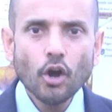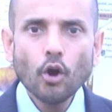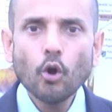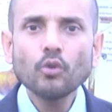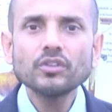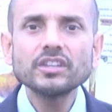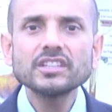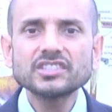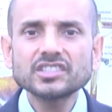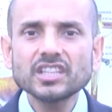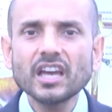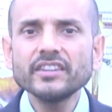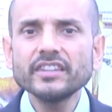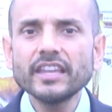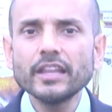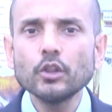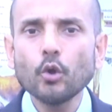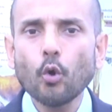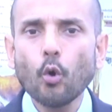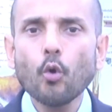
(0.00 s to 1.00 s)
or the
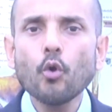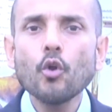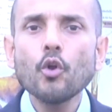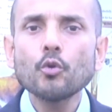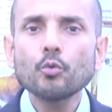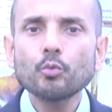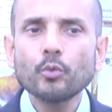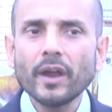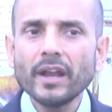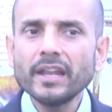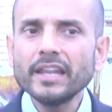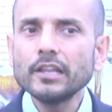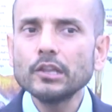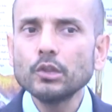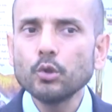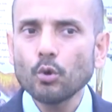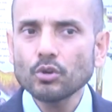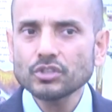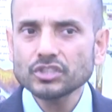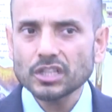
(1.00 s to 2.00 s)
Sunday law really
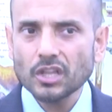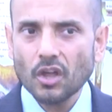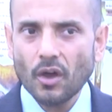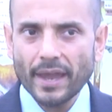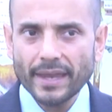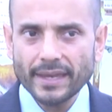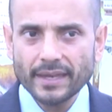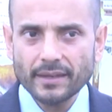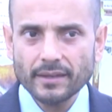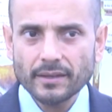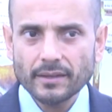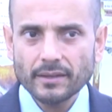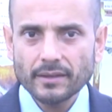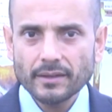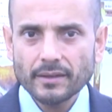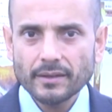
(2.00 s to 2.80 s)
looks like.